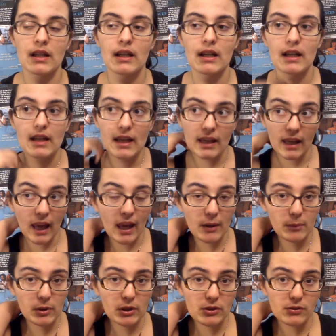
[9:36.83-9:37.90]
it can be
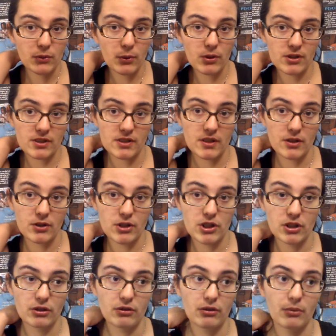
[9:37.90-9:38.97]
used for horses that are
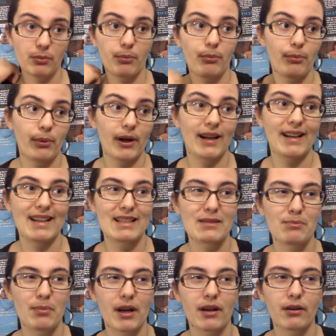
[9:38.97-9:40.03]
shoed, but it's
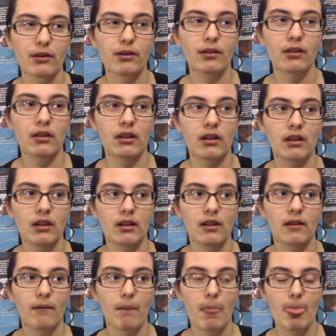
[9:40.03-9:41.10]
better.
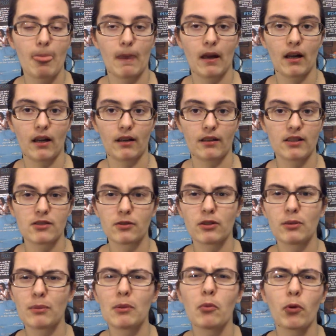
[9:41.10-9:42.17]
It's going to
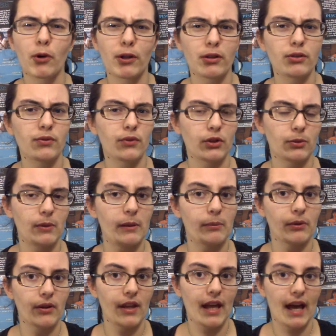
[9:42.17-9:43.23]
be more useful to people
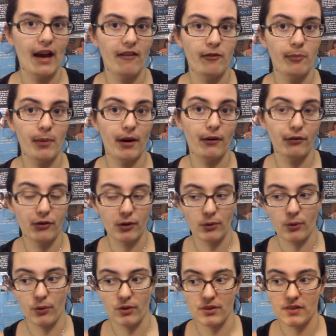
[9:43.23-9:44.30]
that have barefoot
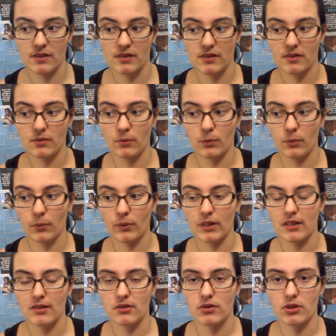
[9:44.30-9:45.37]
horses,
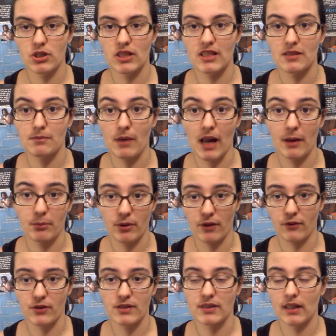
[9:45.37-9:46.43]
which is my
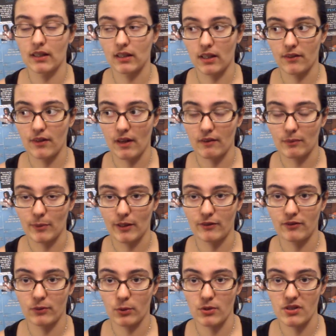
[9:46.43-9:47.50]
preference. I love having my
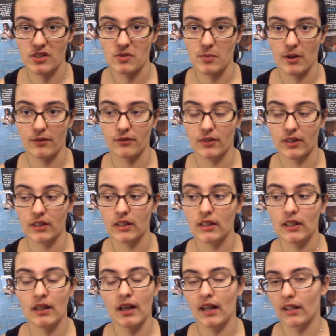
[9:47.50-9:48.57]
horses barefoot.
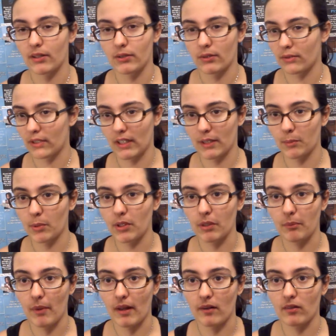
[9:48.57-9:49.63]
I don't like putting
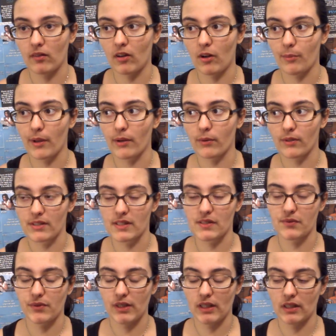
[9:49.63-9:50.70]
metal on my horse's
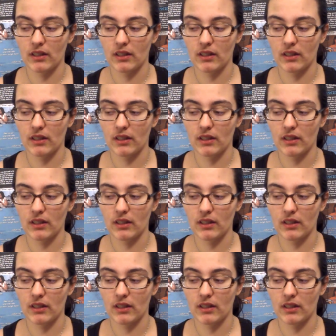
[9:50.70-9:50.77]
feet,